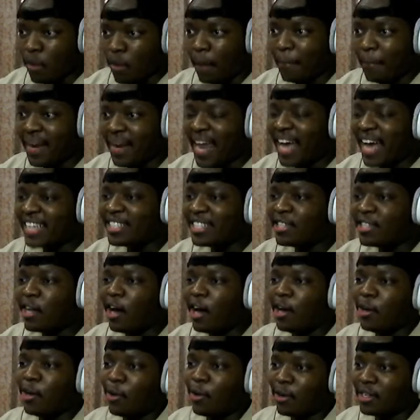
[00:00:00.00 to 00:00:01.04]
Black
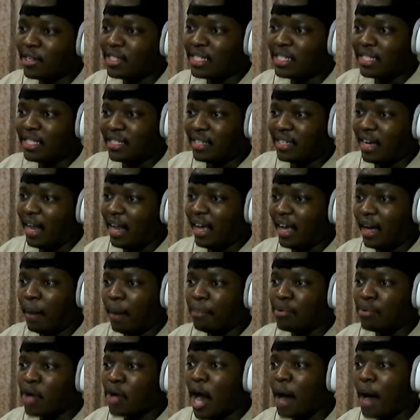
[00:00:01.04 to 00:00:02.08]
Star looks like a
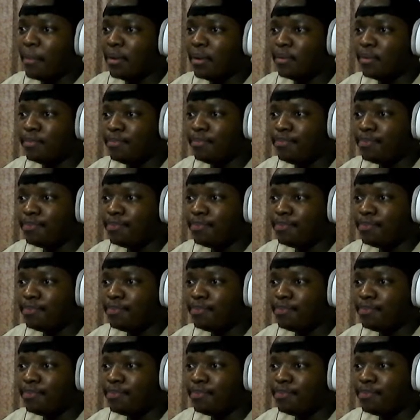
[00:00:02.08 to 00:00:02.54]
problem.